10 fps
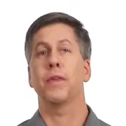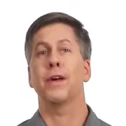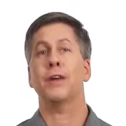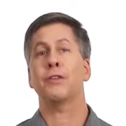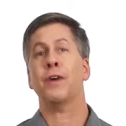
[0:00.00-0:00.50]

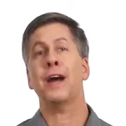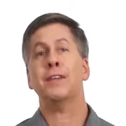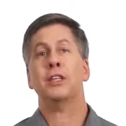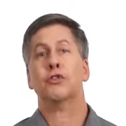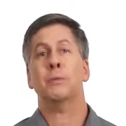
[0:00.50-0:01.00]
I'll divide
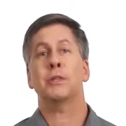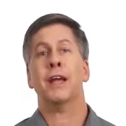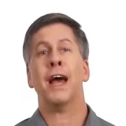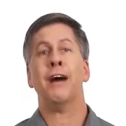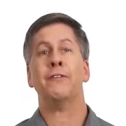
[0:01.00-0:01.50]
these scripts in
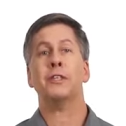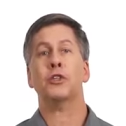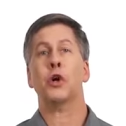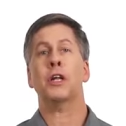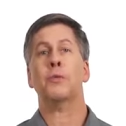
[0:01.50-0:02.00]
half,
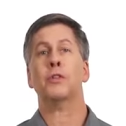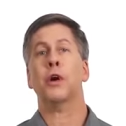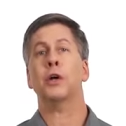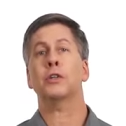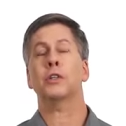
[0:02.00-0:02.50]
starting with
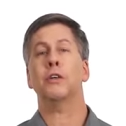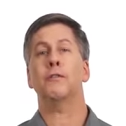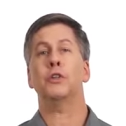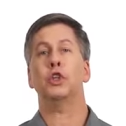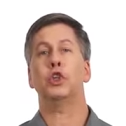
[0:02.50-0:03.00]
causes of